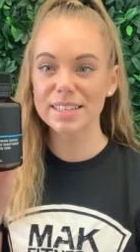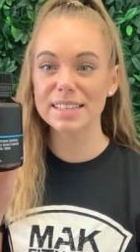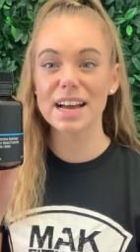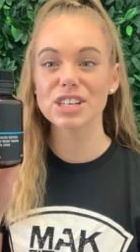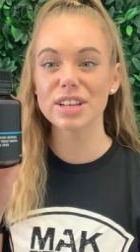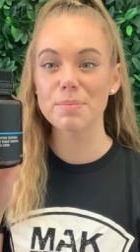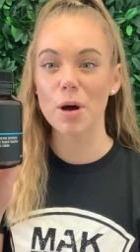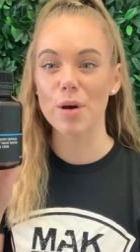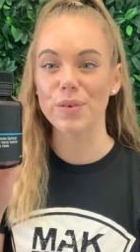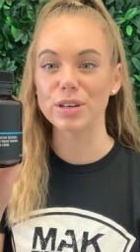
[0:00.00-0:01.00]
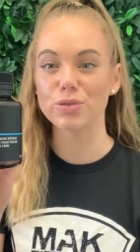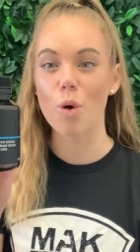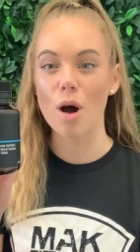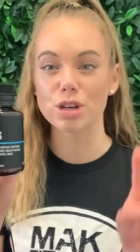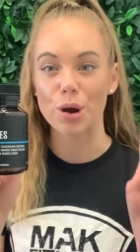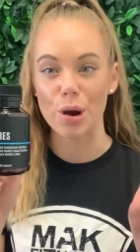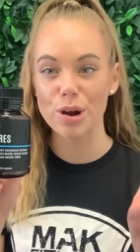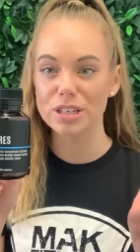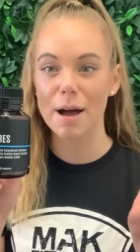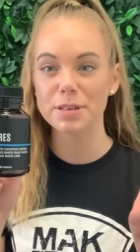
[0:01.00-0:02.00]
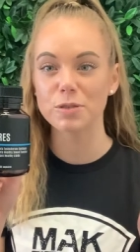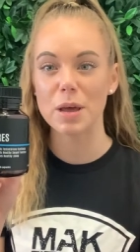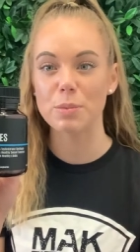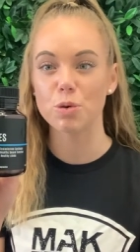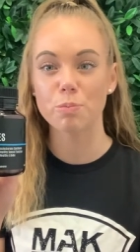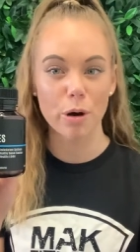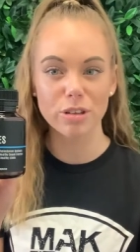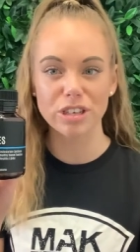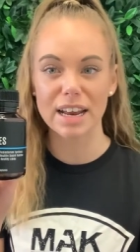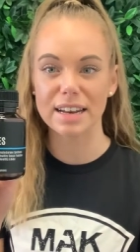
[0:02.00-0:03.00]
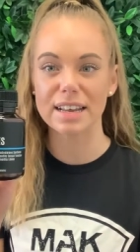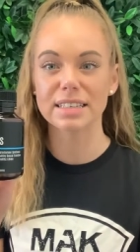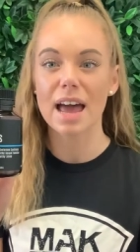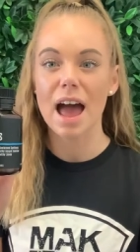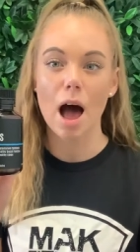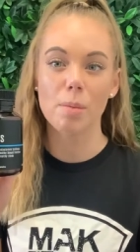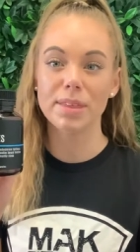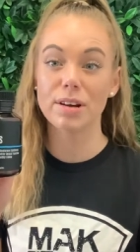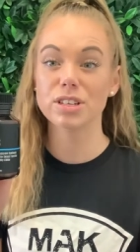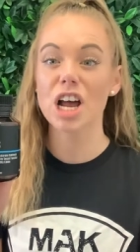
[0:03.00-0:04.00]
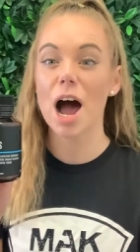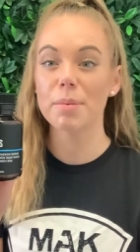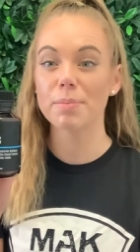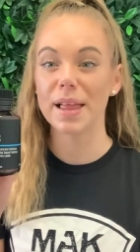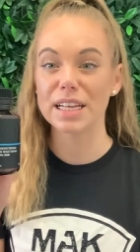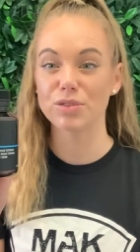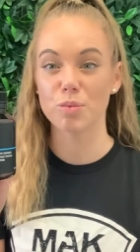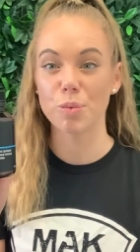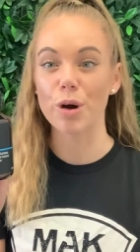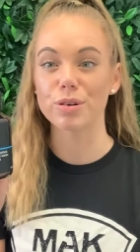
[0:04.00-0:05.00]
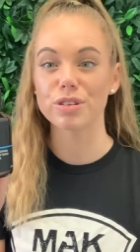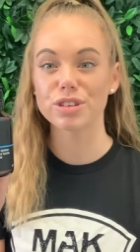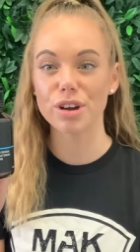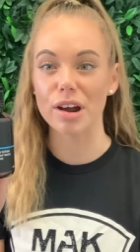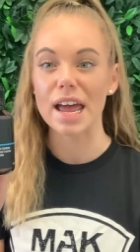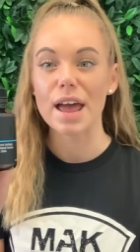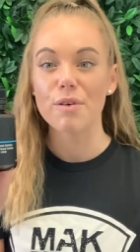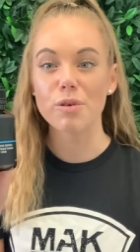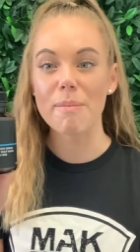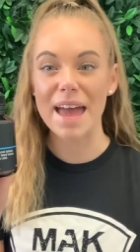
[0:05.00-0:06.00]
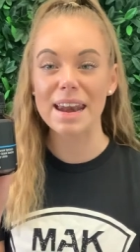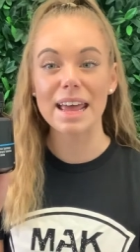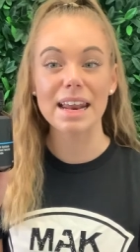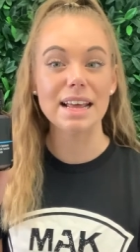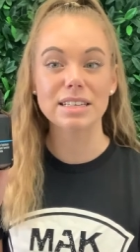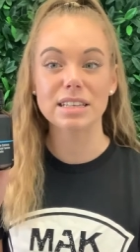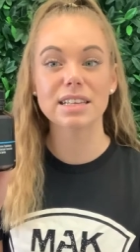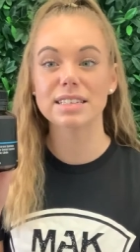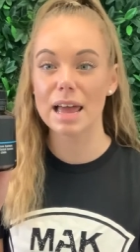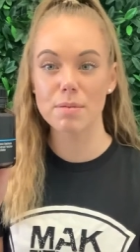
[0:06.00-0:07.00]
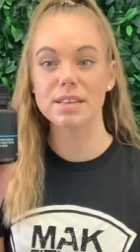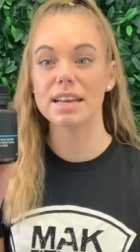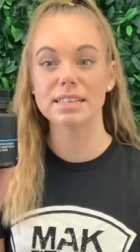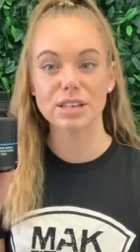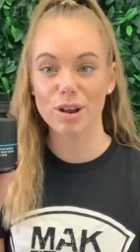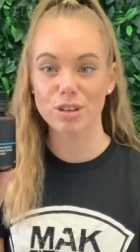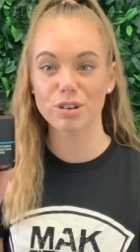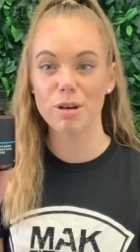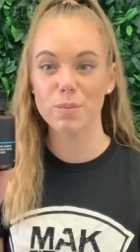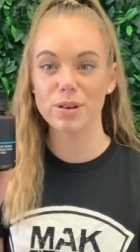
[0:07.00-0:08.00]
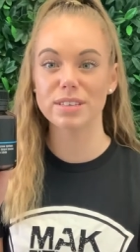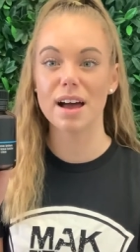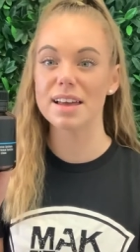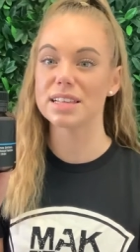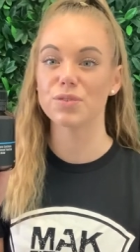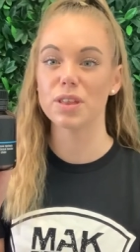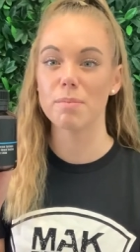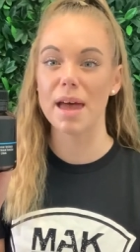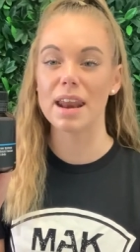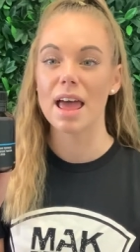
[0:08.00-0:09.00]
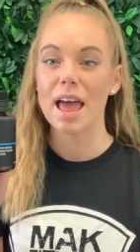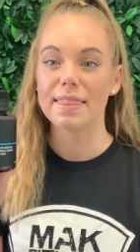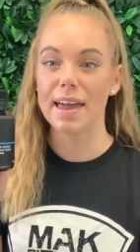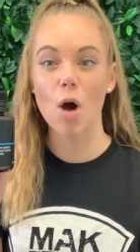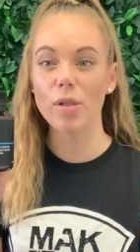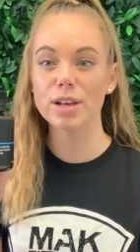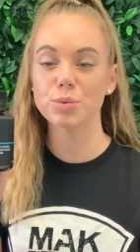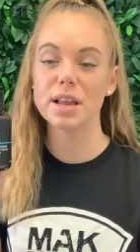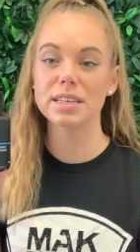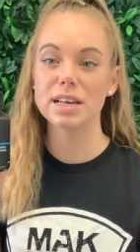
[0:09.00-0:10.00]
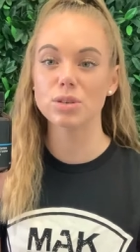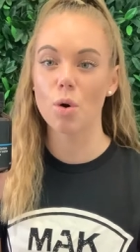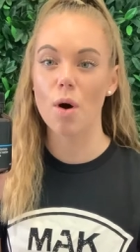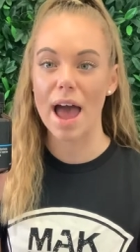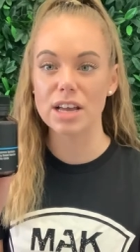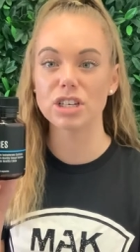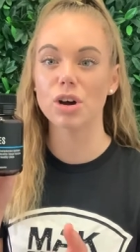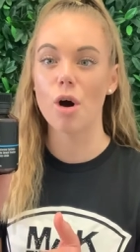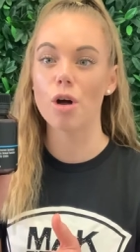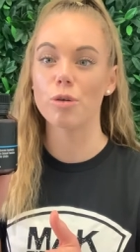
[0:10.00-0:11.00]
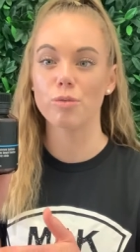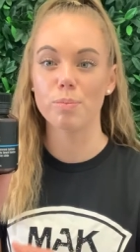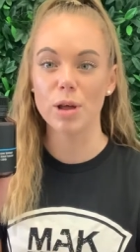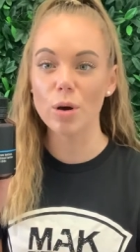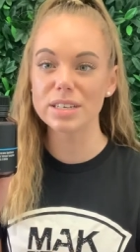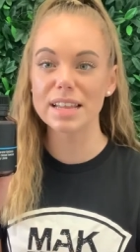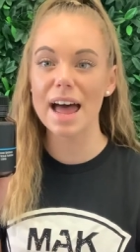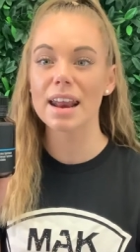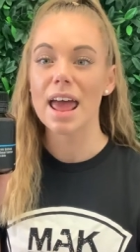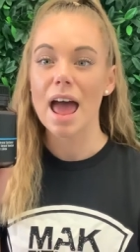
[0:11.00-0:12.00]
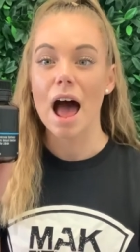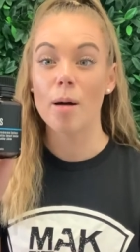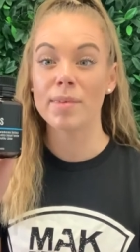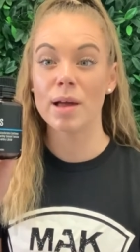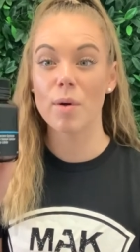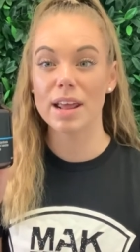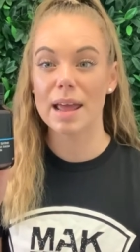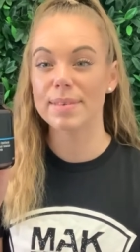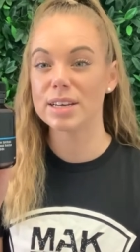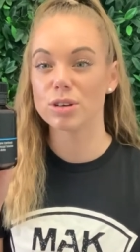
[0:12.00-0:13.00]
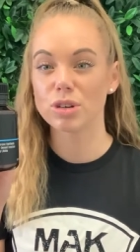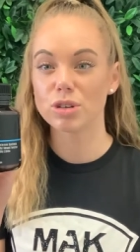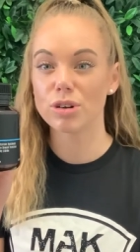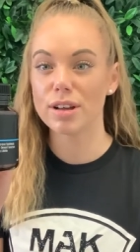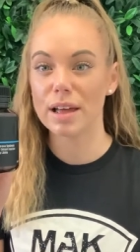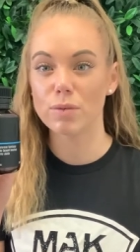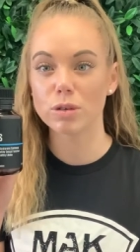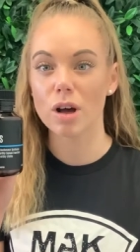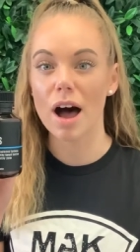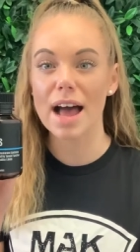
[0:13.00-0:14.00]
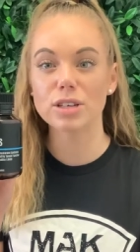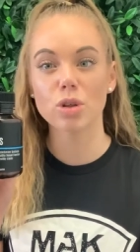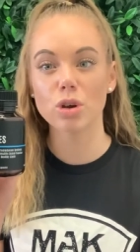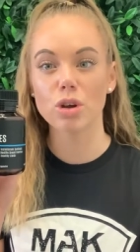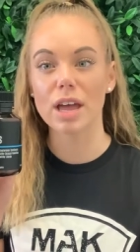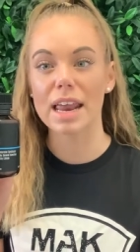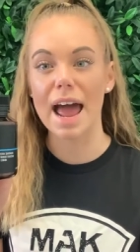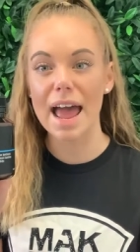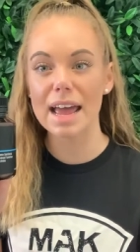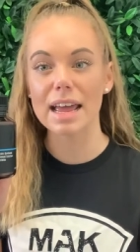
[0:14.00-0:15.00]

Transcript: is actually perfect for two types of people, both genders. There is a time and place for both. So for men, it is the same as any testosterone booster. It's for the men that are early 20s or aging on beyond that, and they want to keep their testosterone levels high so that you can A,